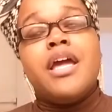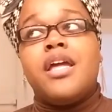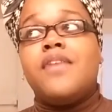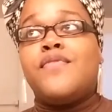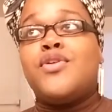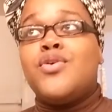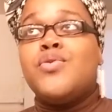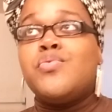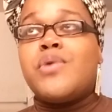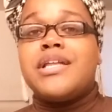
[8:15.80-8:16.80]
If
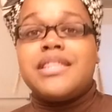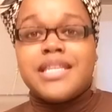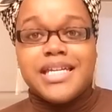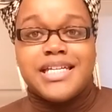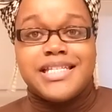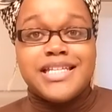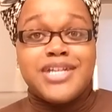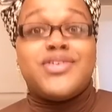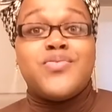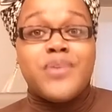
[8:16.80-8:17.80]
you want this
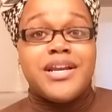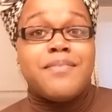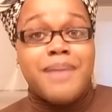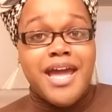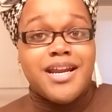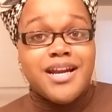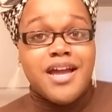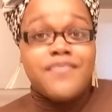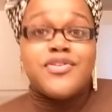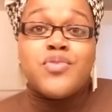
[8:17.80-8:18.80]
and you want it bad
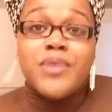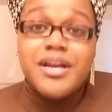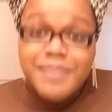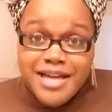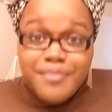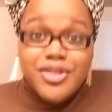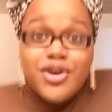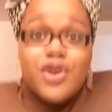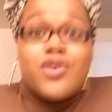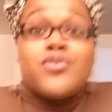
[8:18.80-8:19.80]
enough, you want to become the
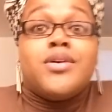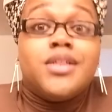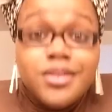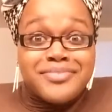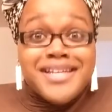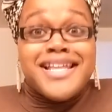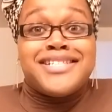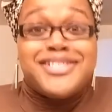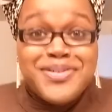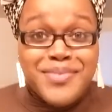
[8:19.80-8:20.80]
girl
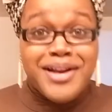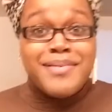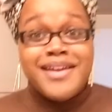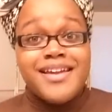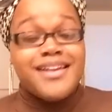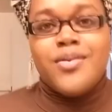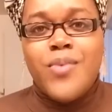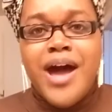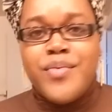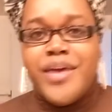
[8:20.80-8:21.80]
that you want to be,
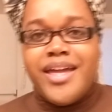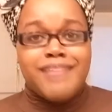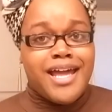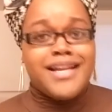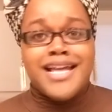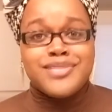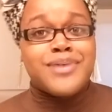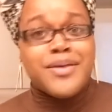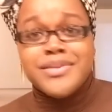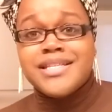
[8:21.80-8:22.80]
why wait? And that's what
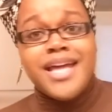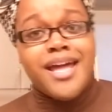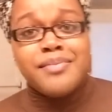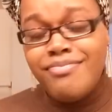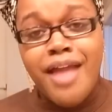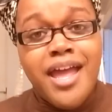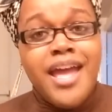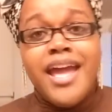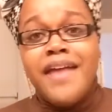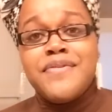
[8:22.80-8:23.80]
I would say.
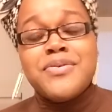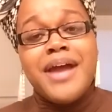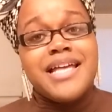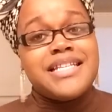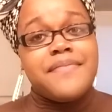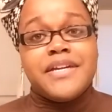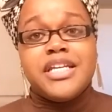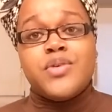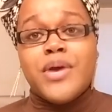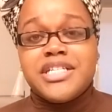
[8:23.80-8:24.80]
If you guys have
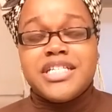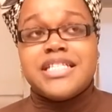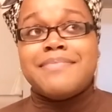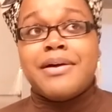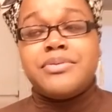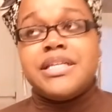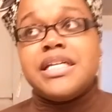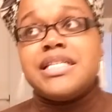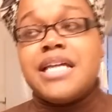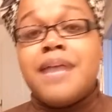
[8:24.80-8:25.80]
any questions about
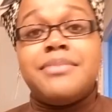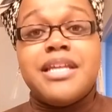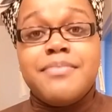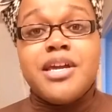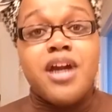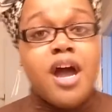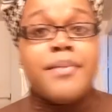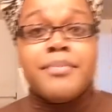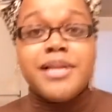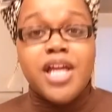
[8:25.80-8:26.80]
this, leave me a
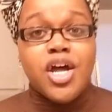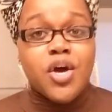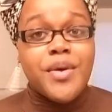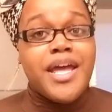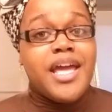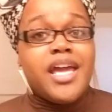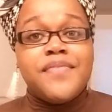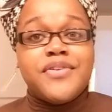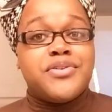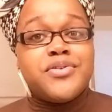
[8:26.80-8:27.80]
comment below.
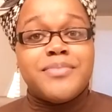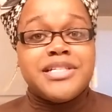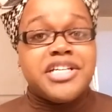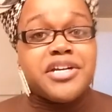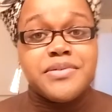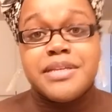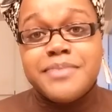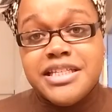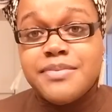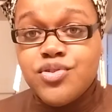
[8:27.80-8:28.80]
If you're new to my channel,
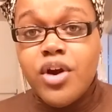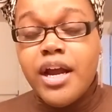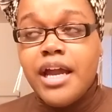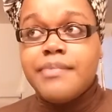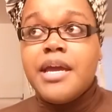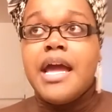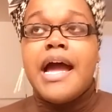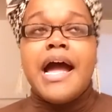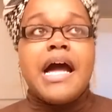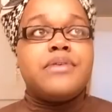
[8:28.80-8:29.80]
simply subscribe.
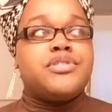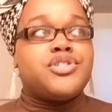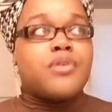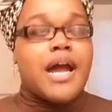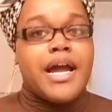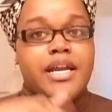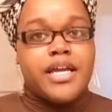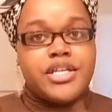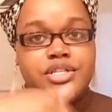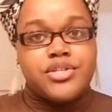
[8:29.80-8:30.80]
I'll try
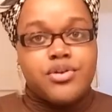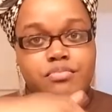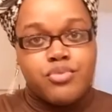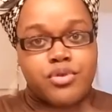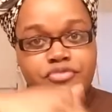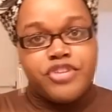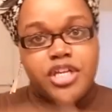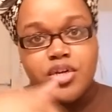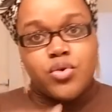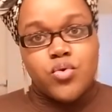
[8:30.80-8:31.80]
to insert more
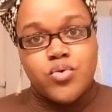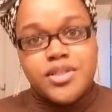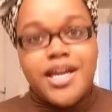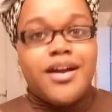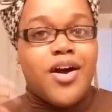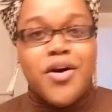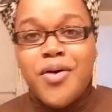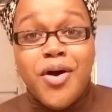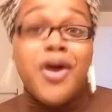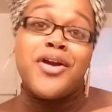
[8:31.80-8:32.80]
videos that
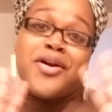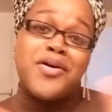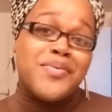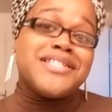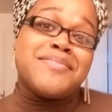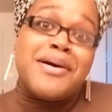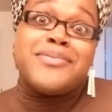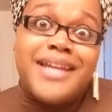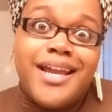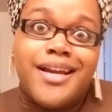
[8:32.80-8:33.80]
aren't always
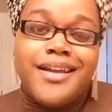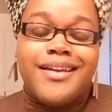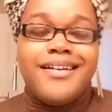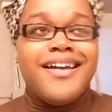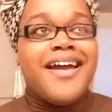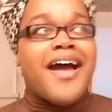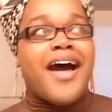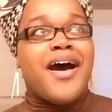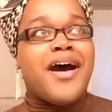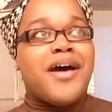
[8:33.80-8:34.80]
about dating,
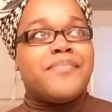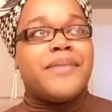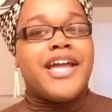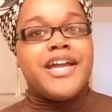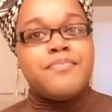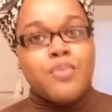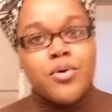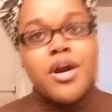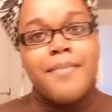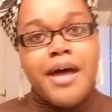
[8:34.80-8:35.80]
and
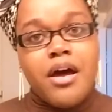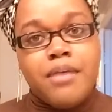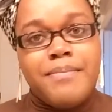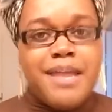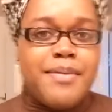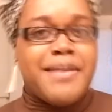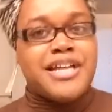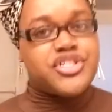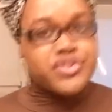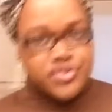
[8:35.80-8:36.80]
more about maybe my
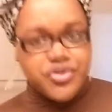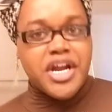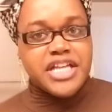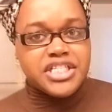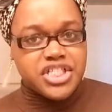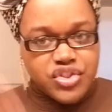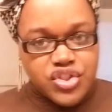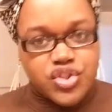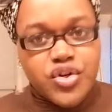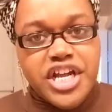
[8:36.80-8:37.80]

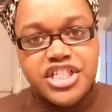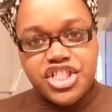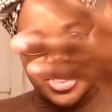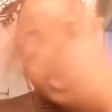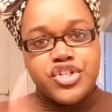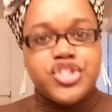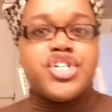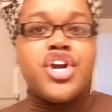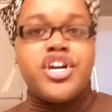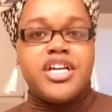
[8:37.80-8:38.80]
transgender
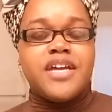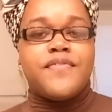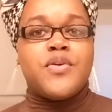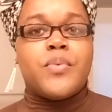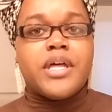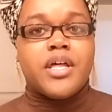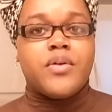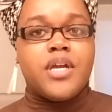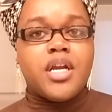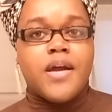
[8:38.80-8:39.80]
journey, if you will,
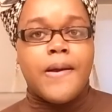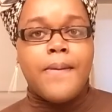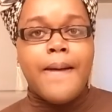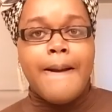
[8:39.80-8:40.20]
you know,